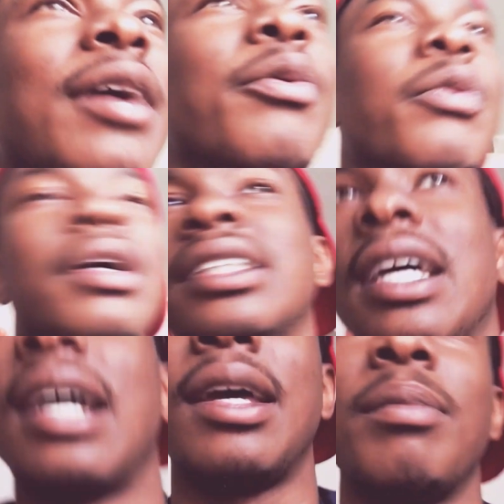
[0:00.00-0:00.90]
one
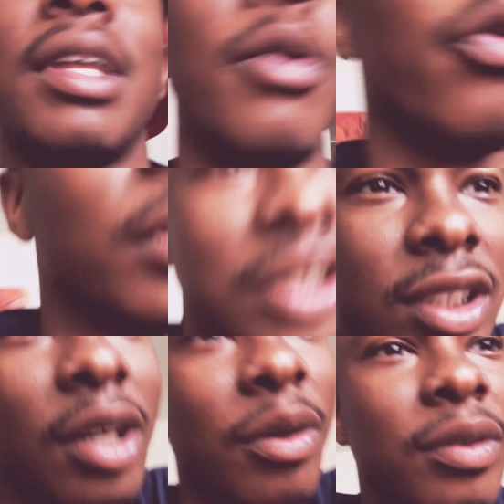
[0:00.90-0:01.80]
time, that one
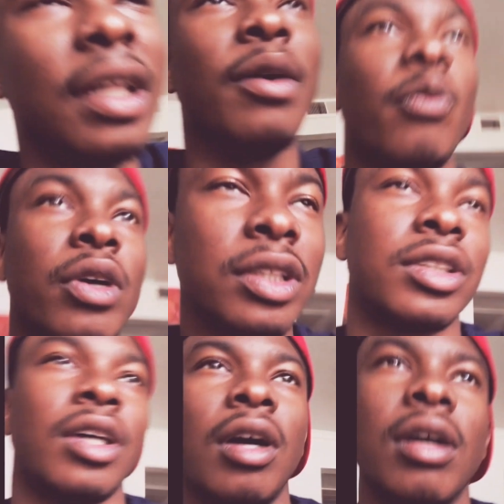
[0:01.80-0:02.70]
show, that one
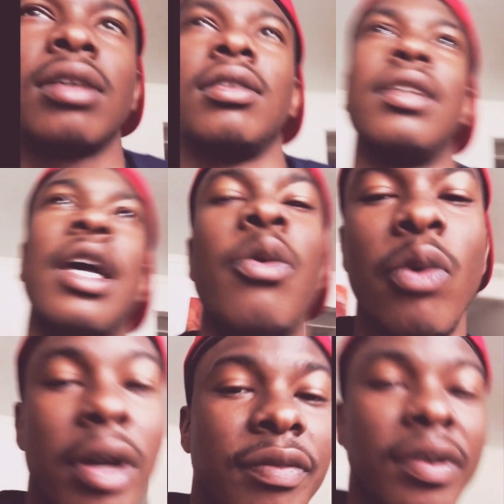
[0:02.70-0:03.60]
song, that
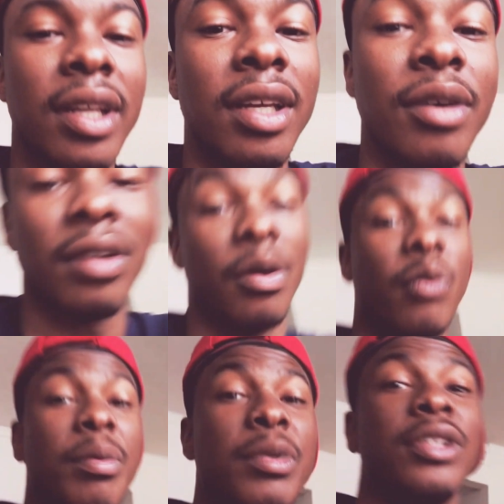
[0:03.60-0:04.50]
one video, that
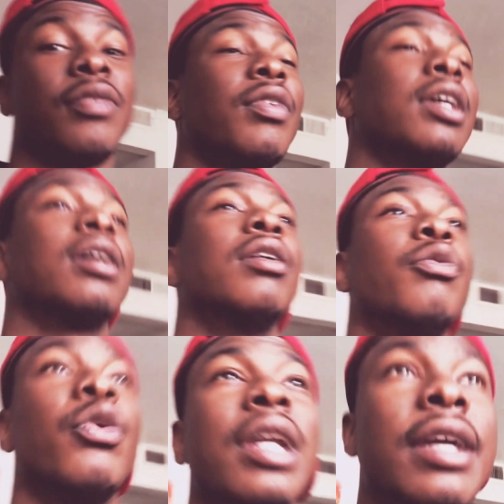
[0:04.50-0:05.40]
one music video,
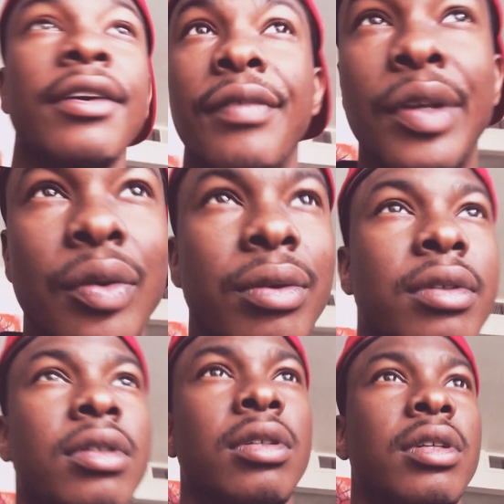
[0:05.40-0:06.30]
one interview.
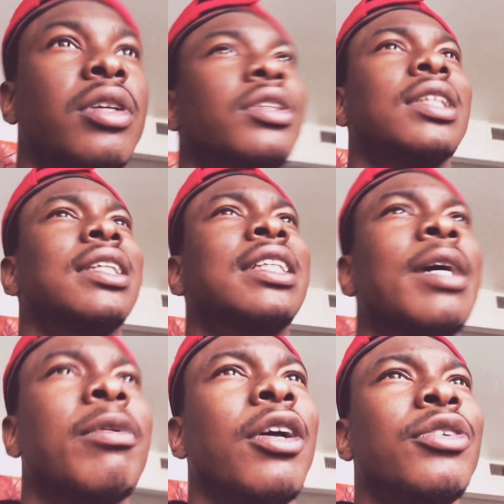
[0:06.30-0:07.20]
You're just a step
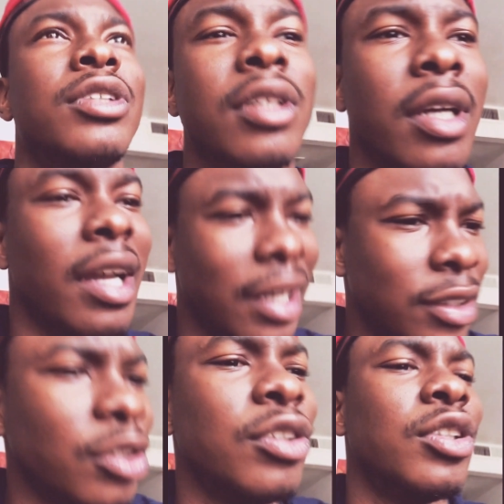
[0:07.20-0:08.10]
closer. As
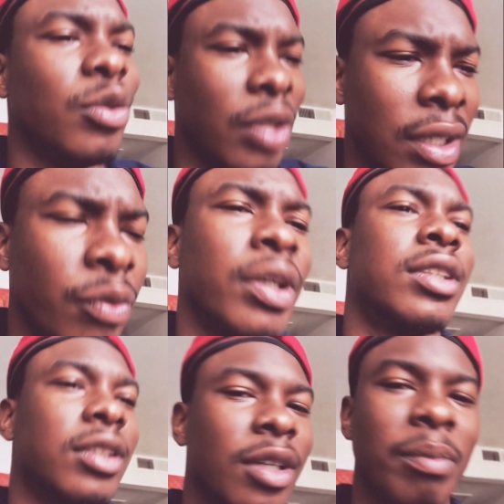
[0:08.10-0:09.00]
soon as you reach a
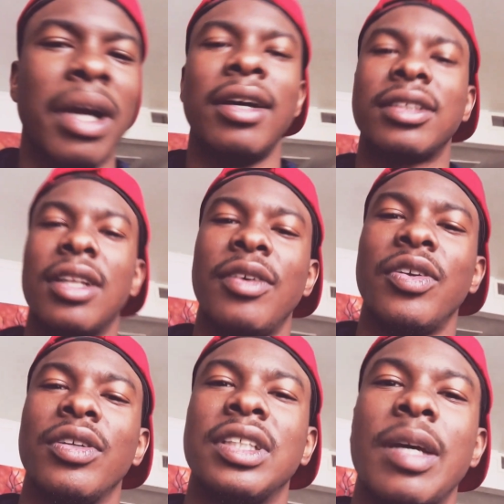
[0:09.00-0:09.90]
certain milestone, you're
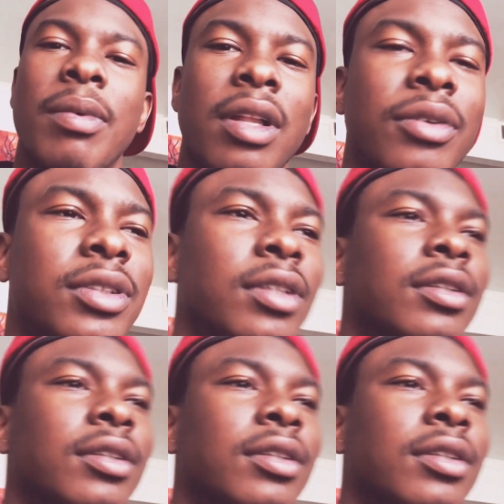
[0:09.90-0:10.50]
a step closer.